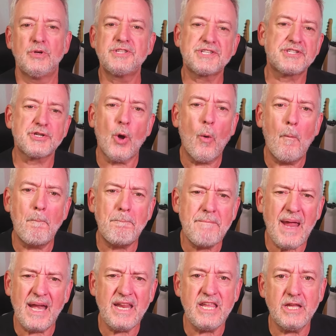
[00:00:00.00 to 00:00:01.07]
With so
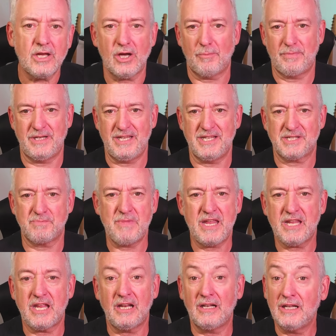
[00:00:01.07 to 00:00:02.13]
many companies
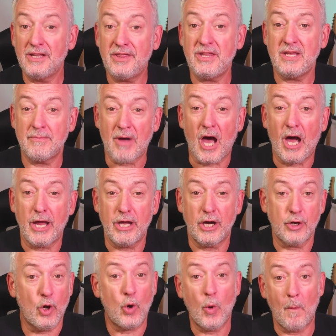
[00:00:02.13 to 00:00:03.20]
making
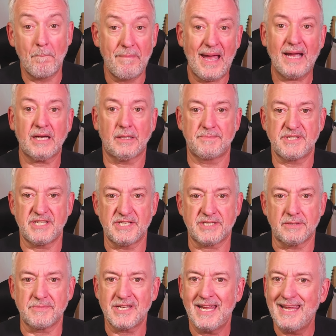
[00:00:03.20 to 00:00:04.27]
lithium-ion home backup
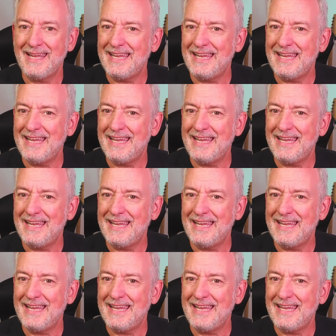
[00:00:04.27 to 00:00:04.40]
systems,